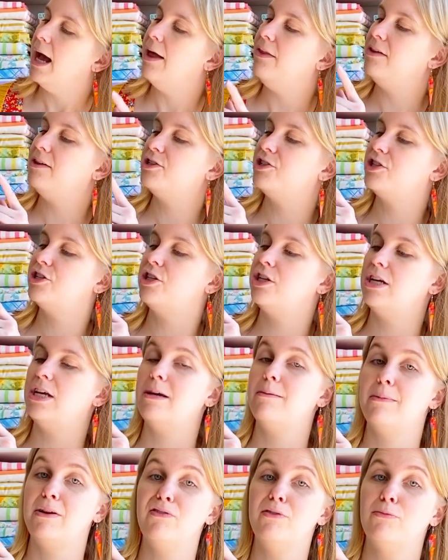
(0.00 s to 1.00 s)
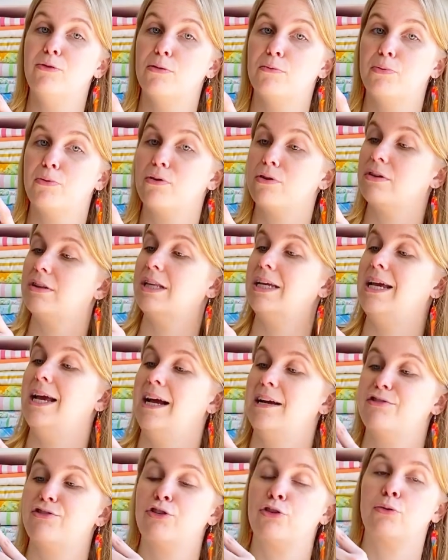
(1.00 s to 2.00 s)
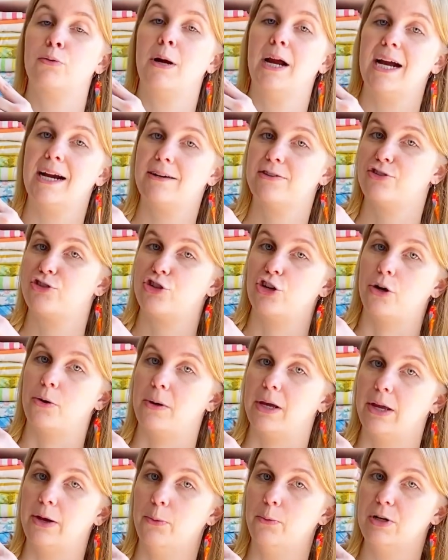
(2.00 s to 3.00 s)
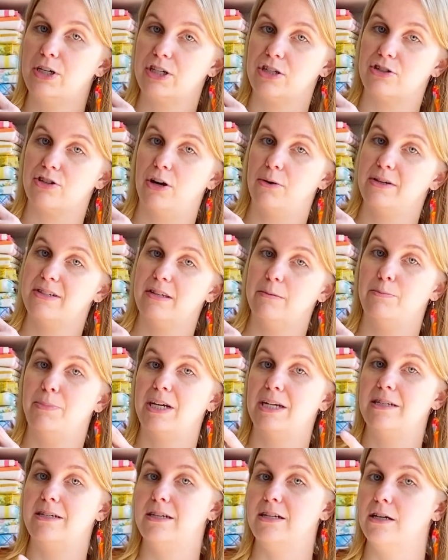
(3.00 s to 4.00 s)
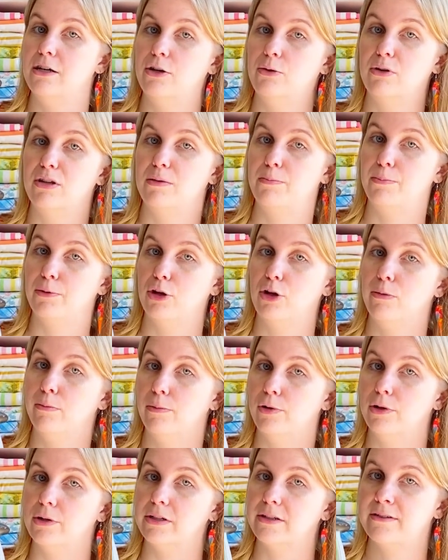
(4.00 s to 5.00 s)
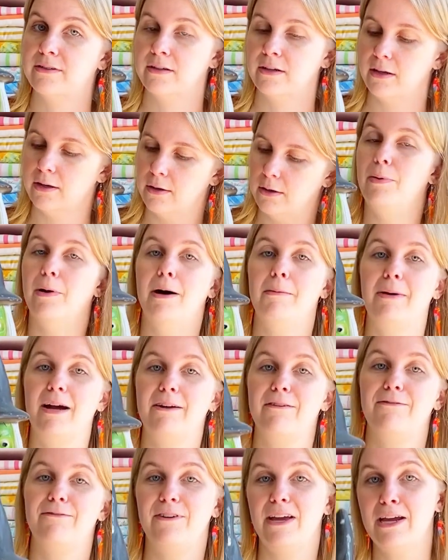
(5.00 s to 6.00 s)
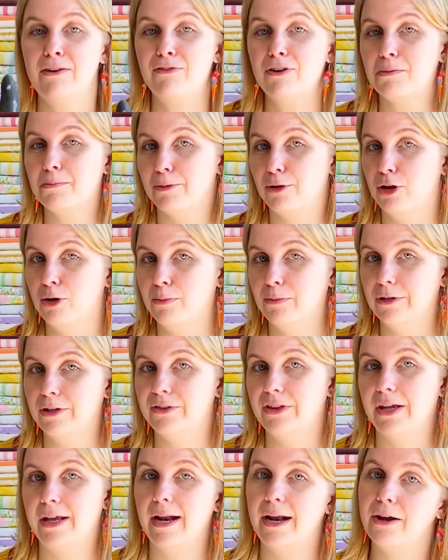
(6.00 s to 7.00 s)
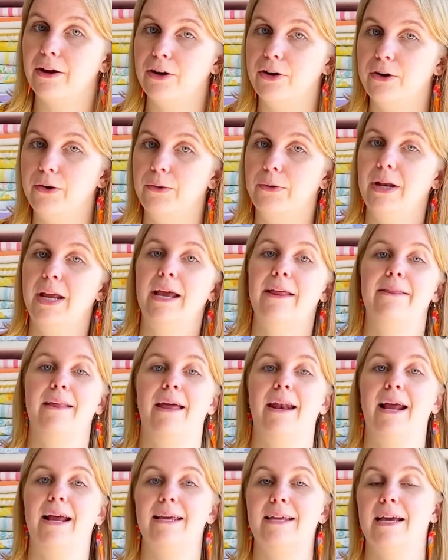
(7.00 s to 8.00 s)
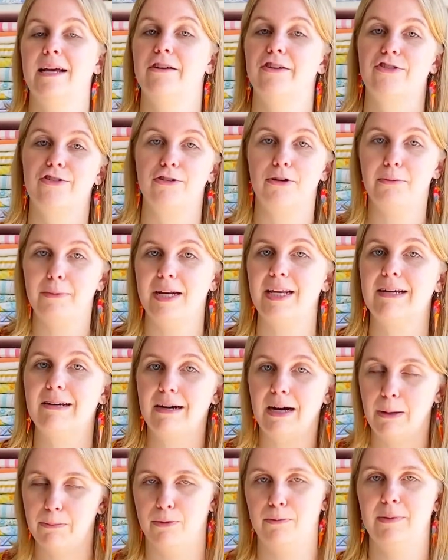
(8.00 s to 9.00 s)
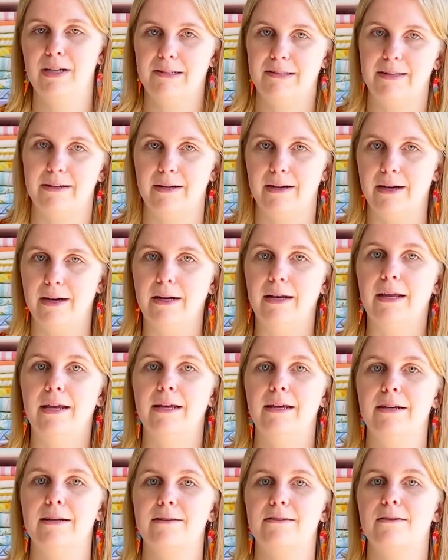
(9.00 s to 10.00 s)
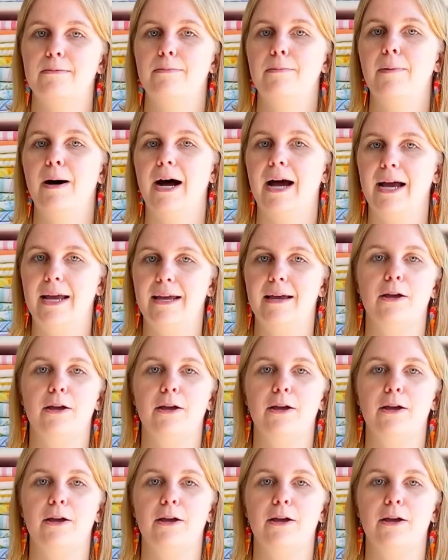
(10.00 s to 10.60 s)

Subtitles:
And then she, even more importantly, has cracks showing, which is always a big deal with blow molds. But my favorite blow mold that I own and that I get so many compliments on is my